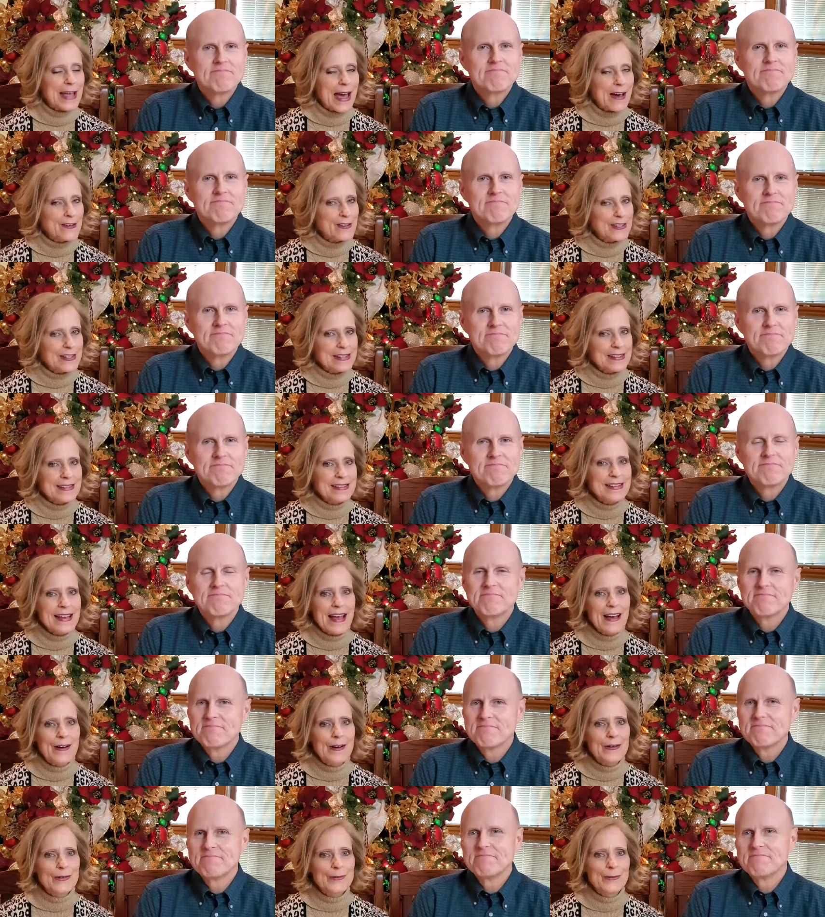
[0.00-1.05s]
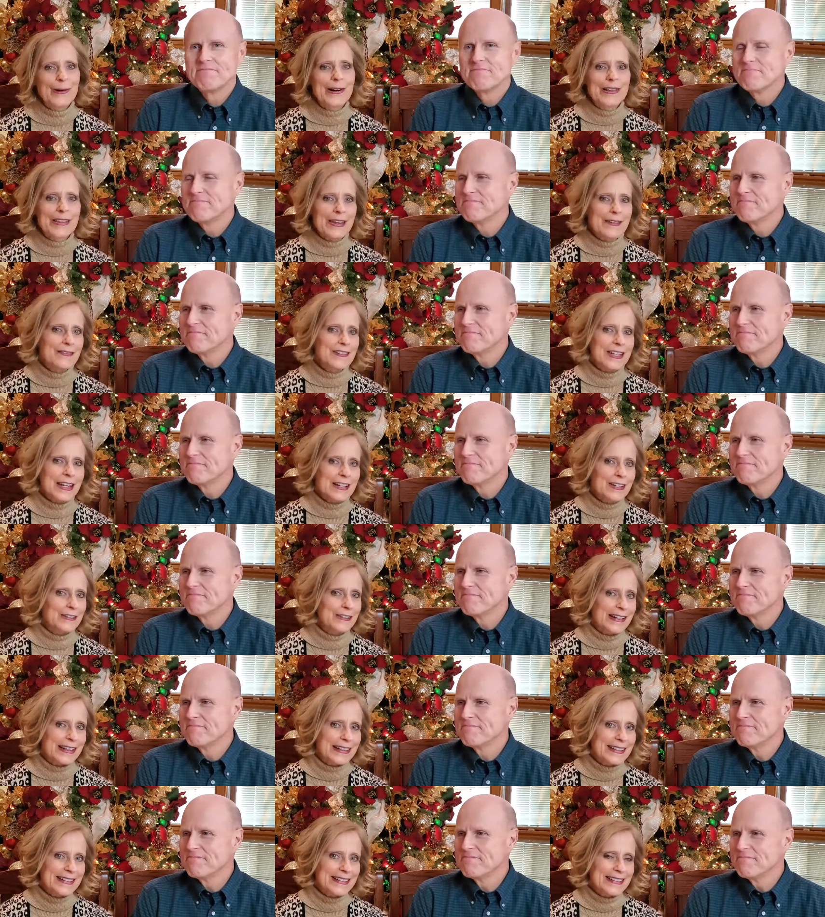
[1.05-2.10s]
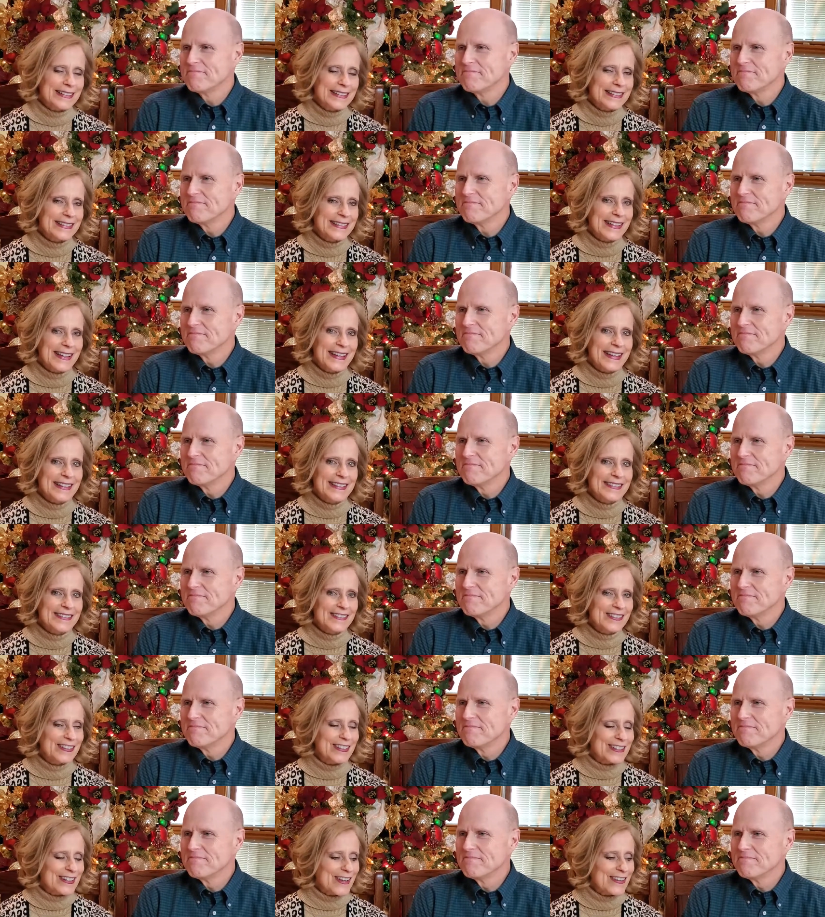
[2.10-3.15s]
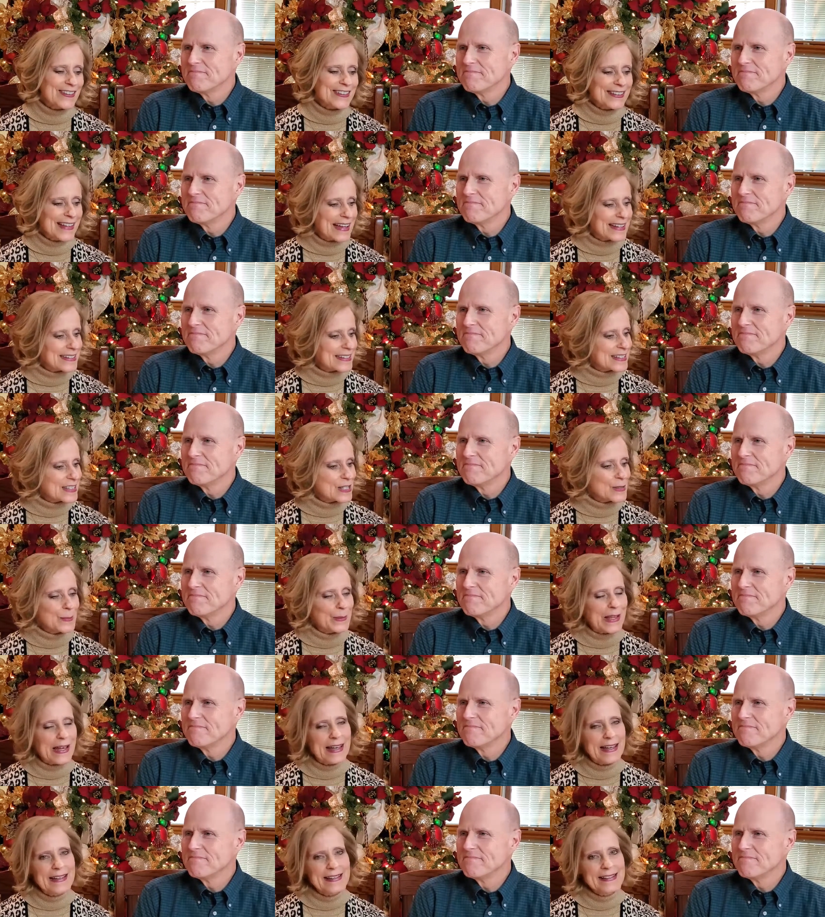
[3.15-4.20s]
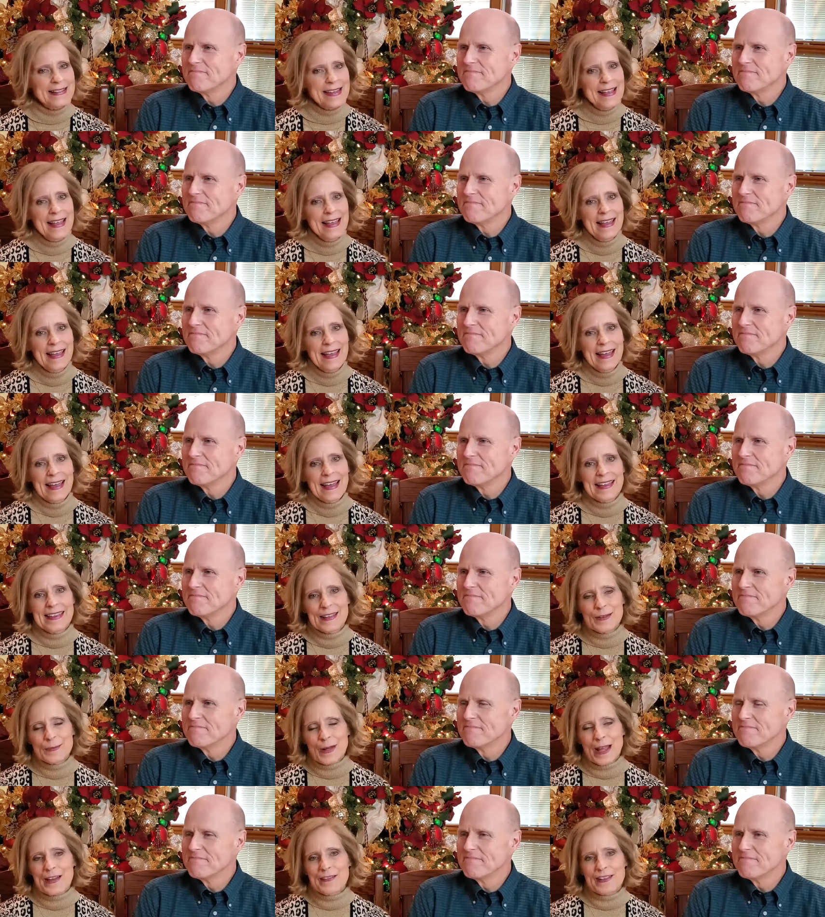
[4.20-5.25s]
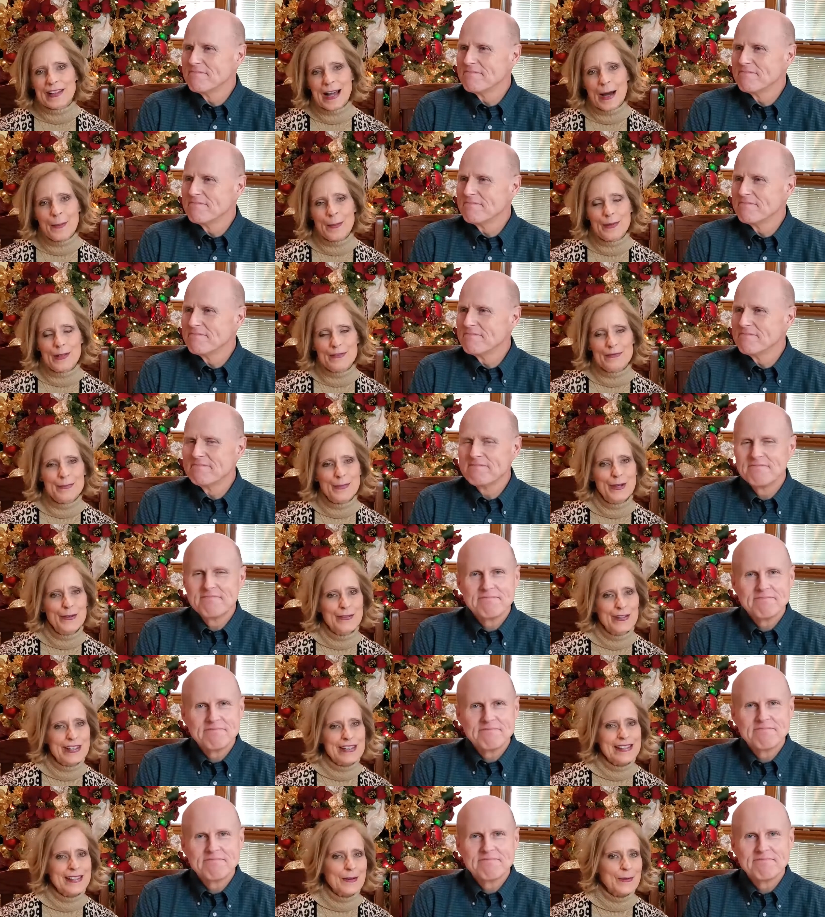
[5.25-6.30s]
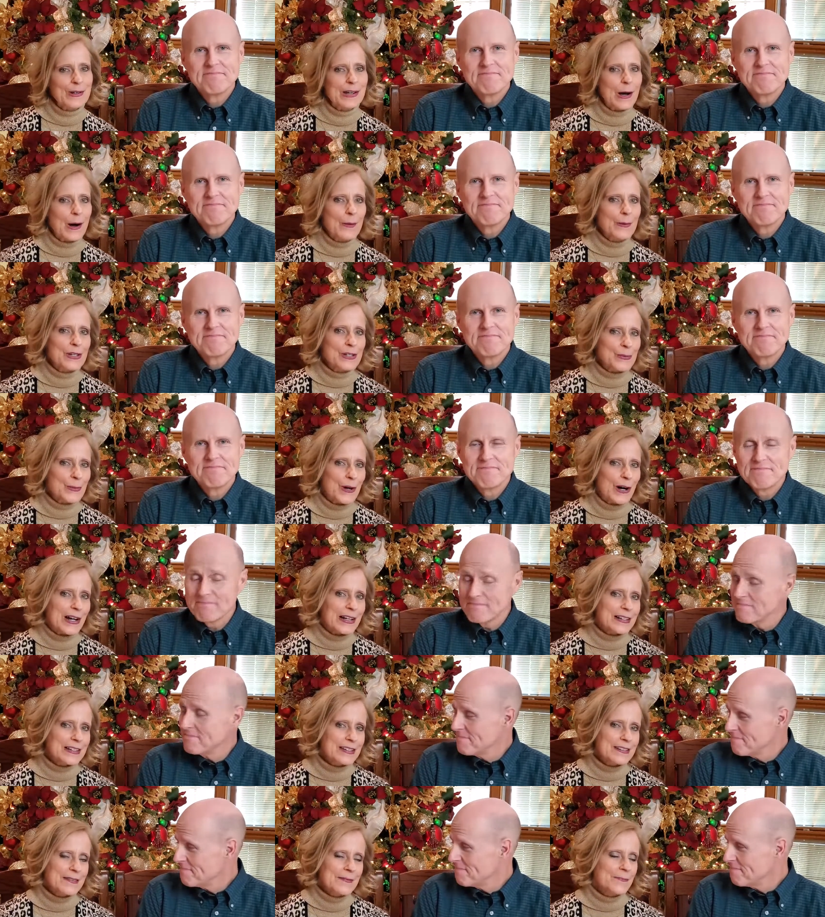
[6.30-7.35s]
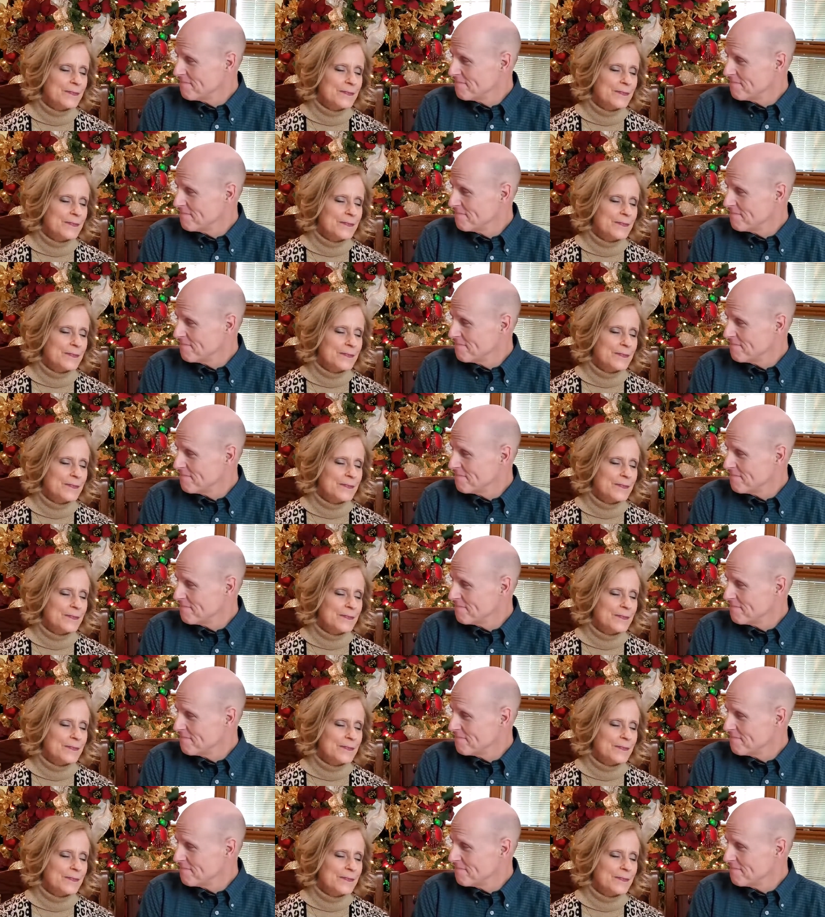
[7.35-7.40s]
Speaker 1: houses, how well they've decorated, and, and look at all the light displays. And then we have a couple of movies that we always watch.